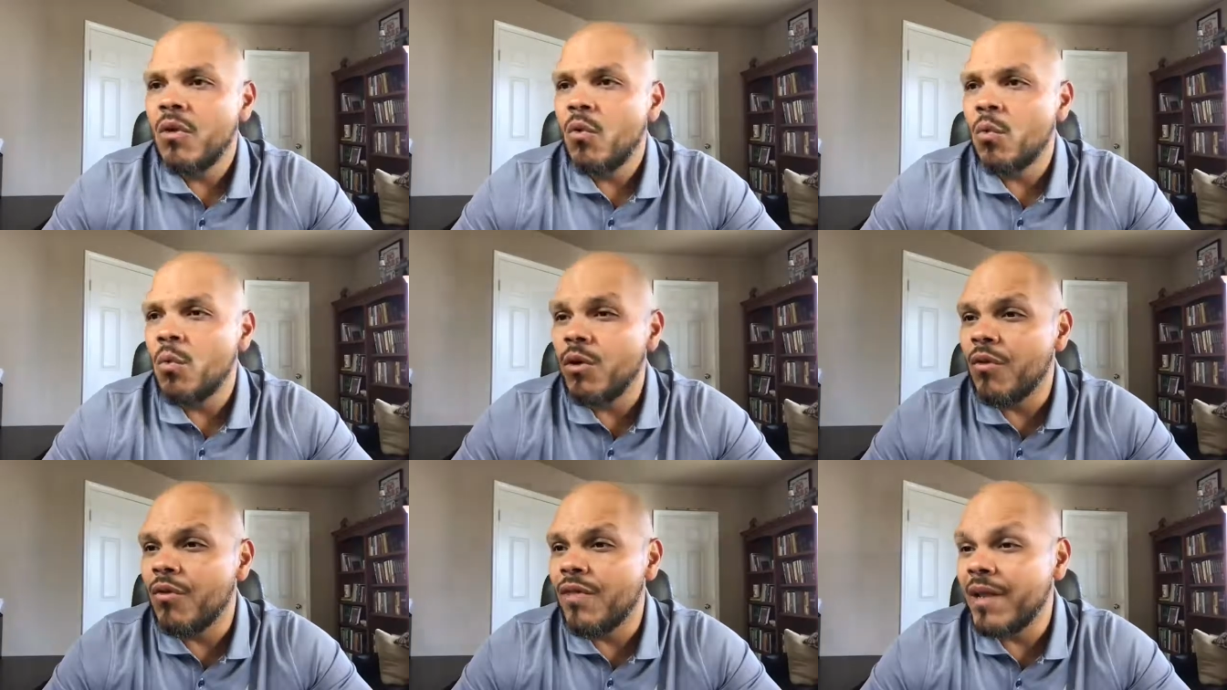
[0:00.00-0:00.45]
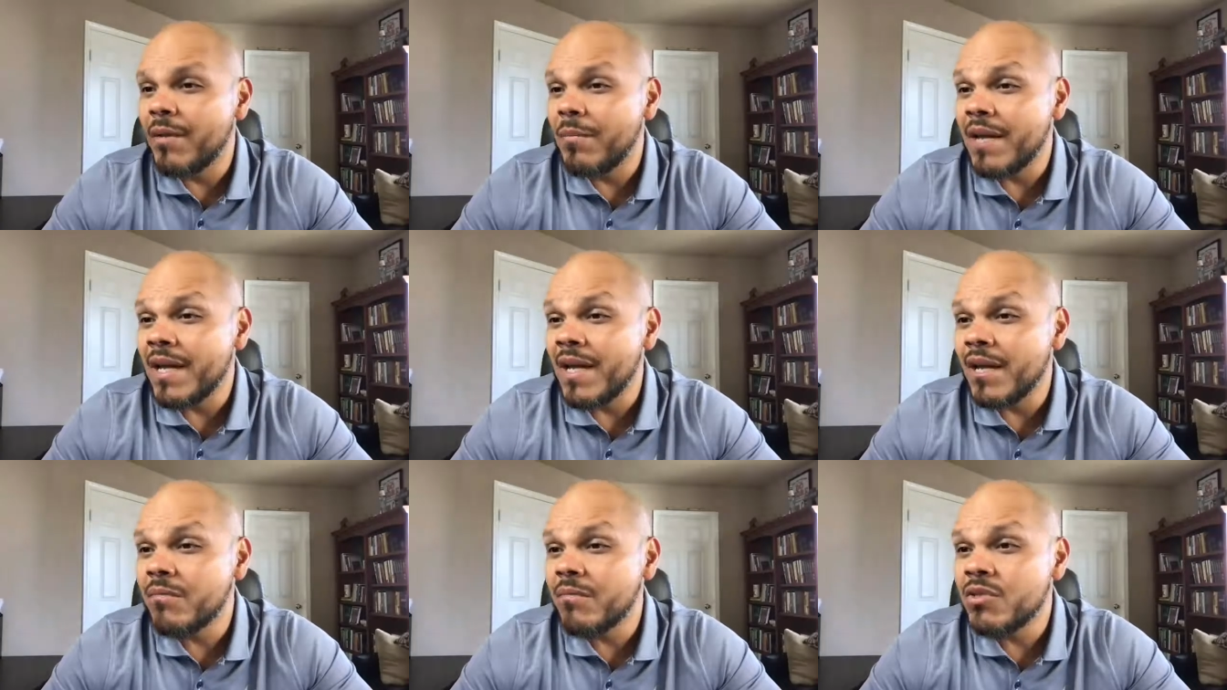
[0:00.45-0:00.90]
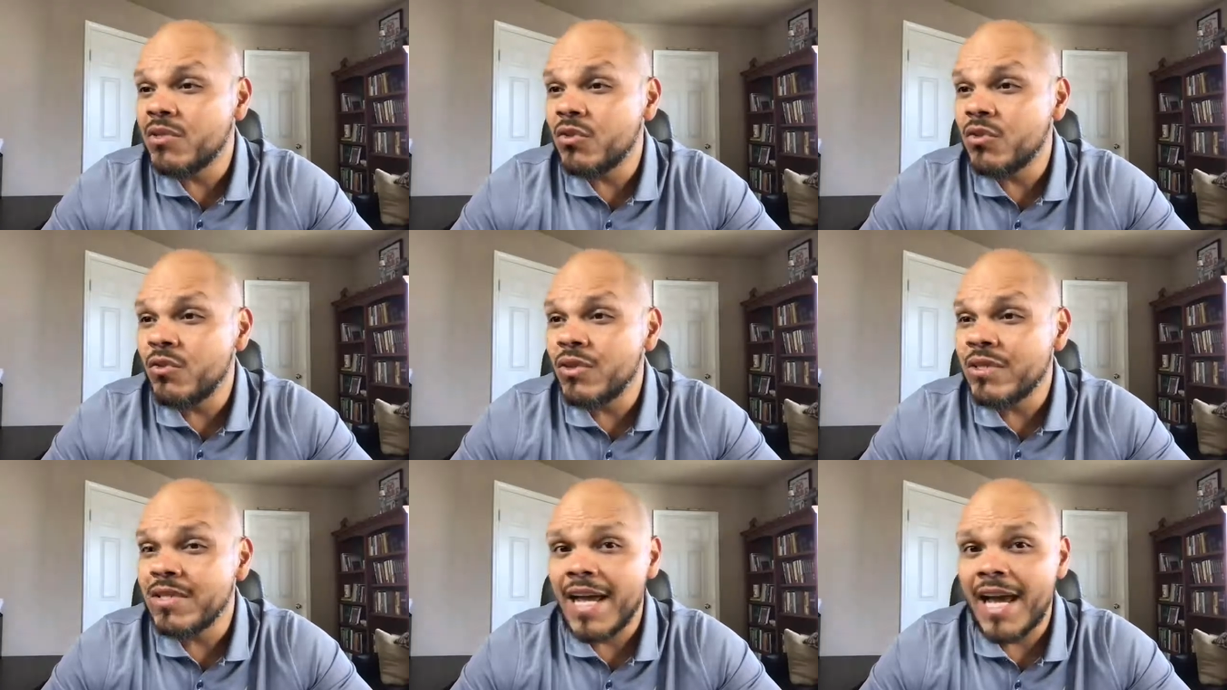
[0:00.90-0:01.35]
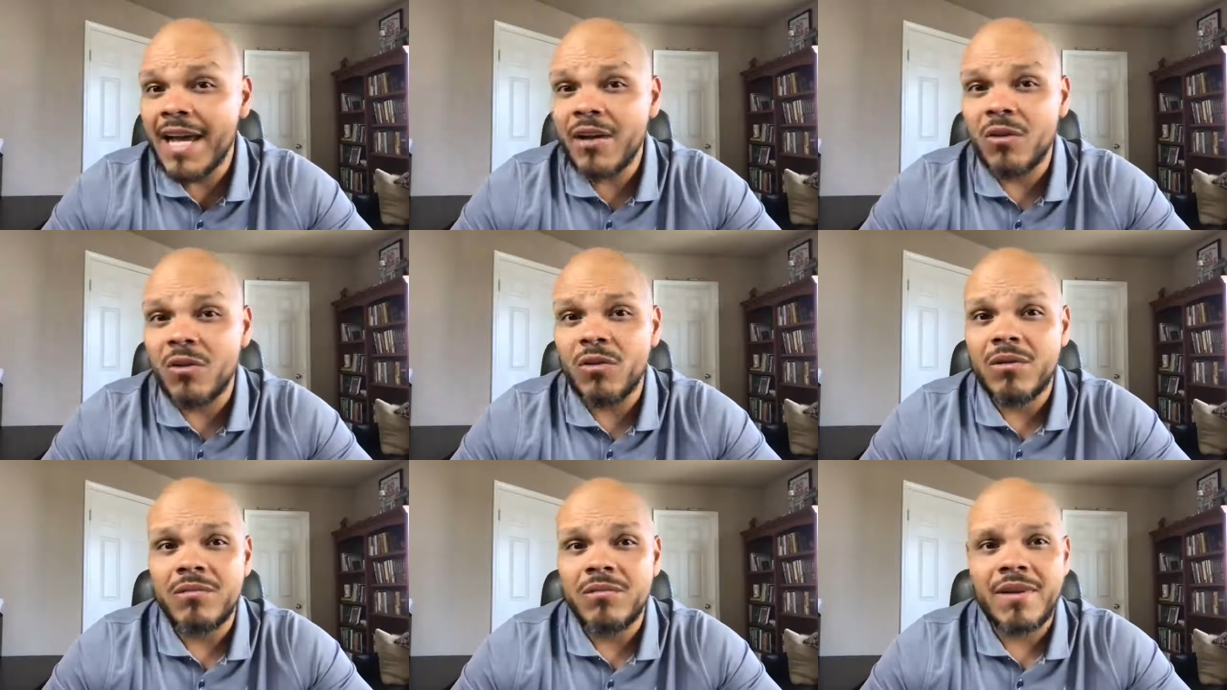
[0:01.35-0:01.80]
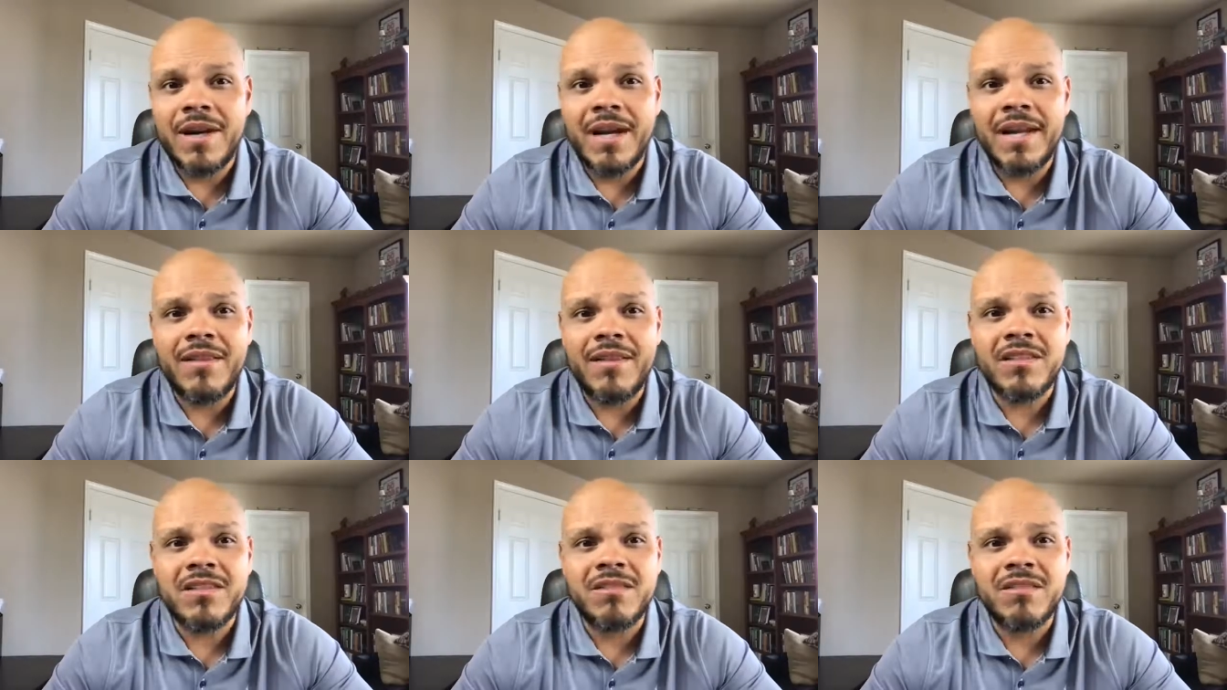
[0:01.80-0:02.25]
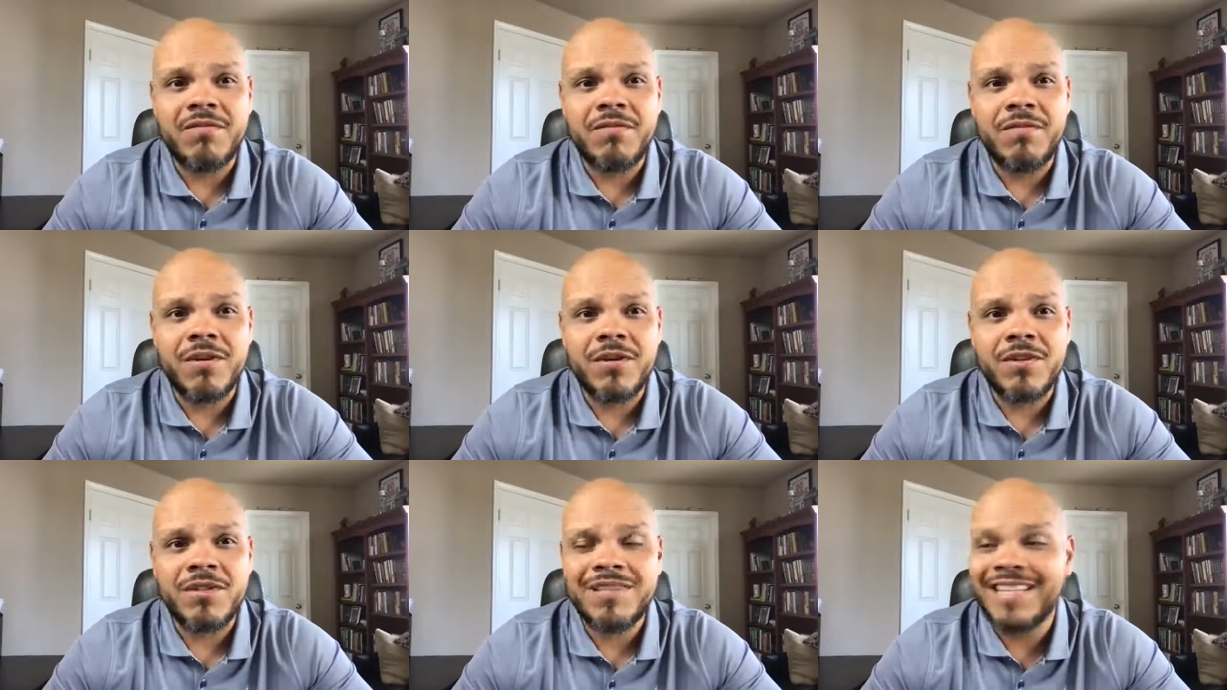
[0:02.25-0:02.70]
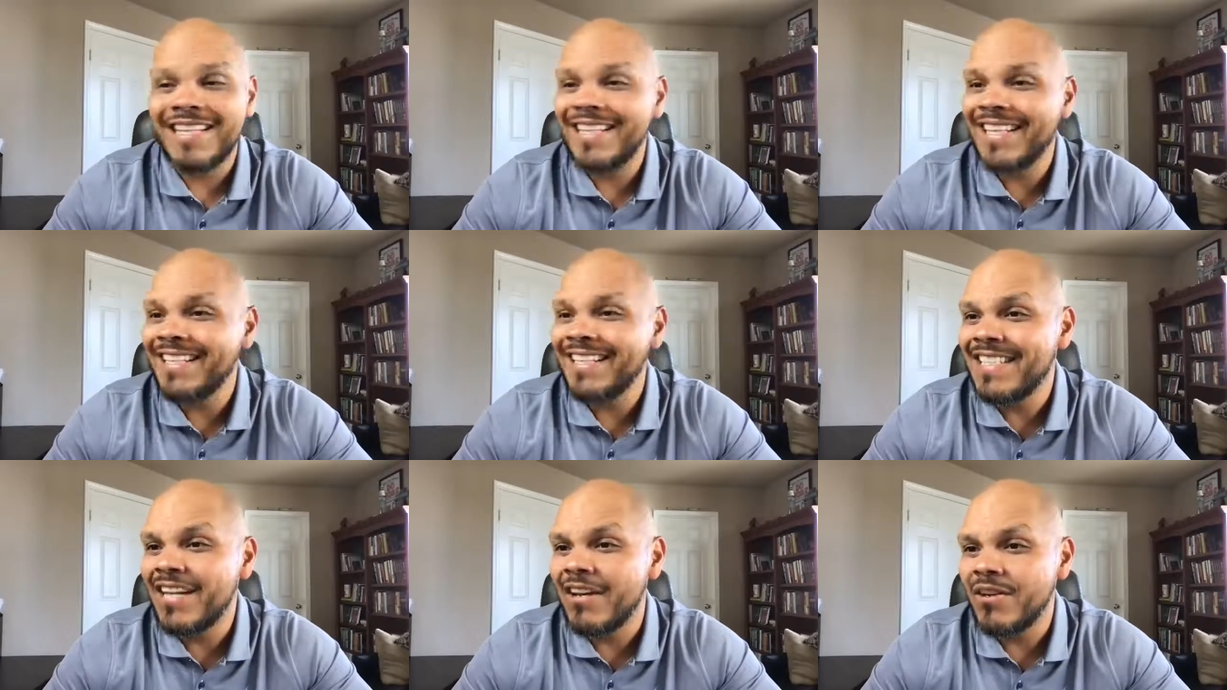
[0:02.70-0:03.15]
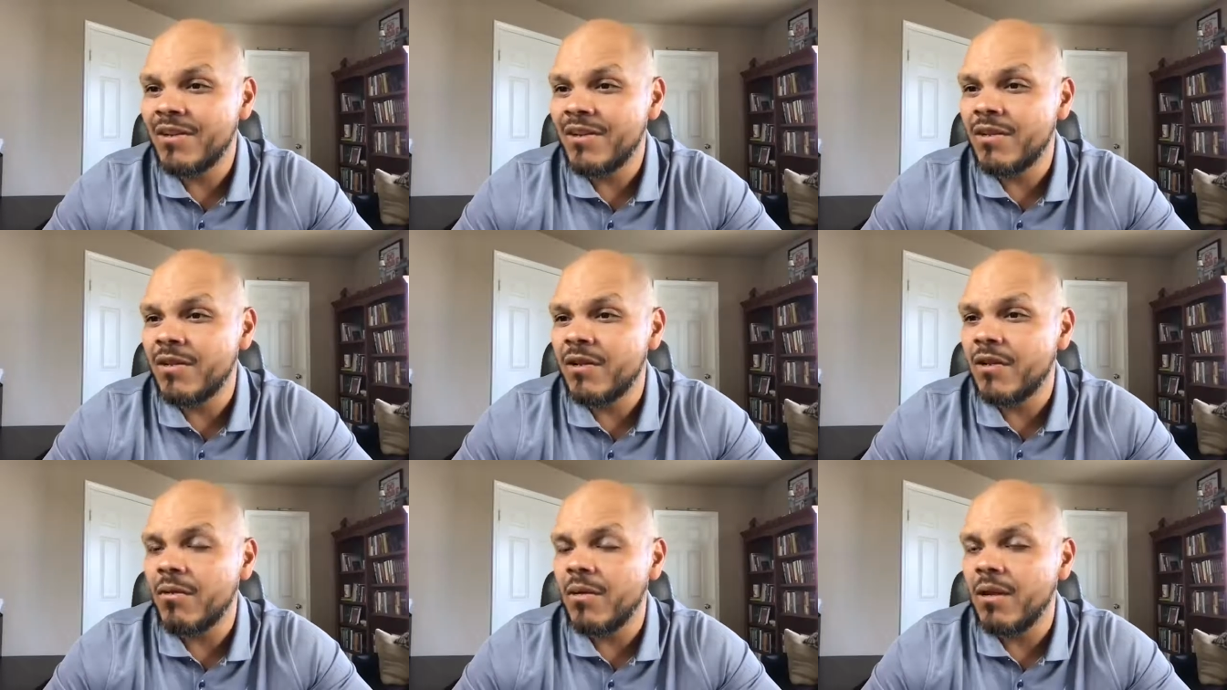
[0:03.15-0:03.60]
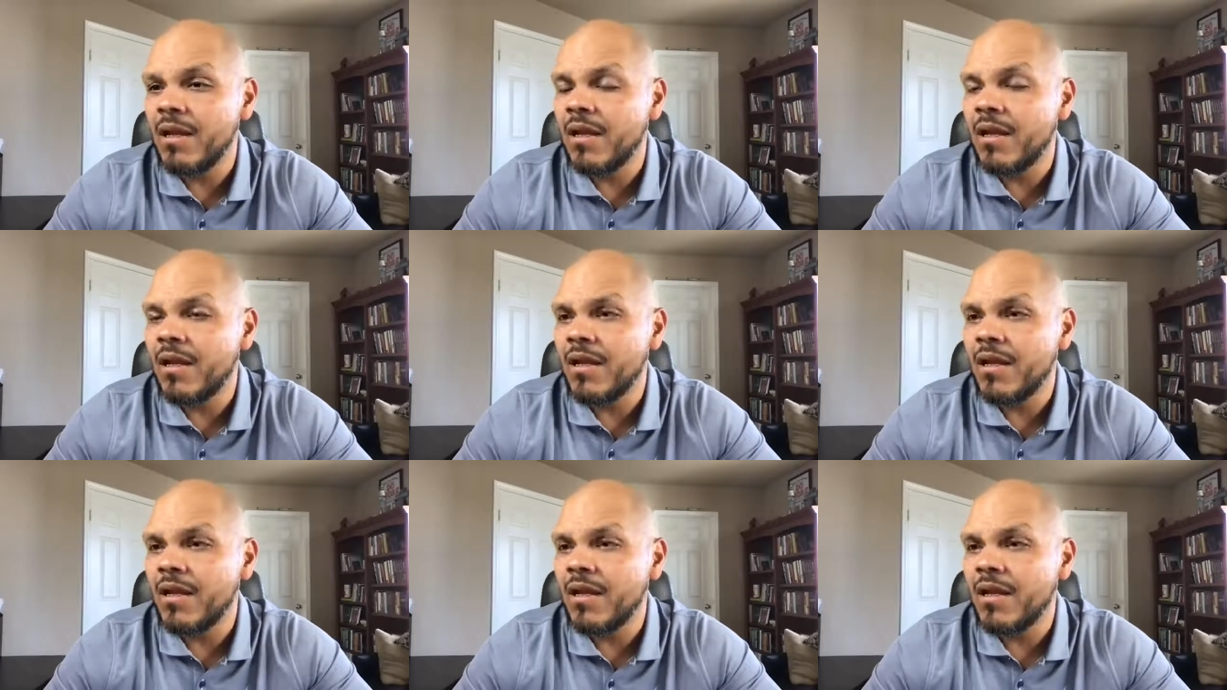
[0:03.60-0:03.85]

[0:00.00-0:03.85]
will they become suicidal right that's the first thing they tell you you know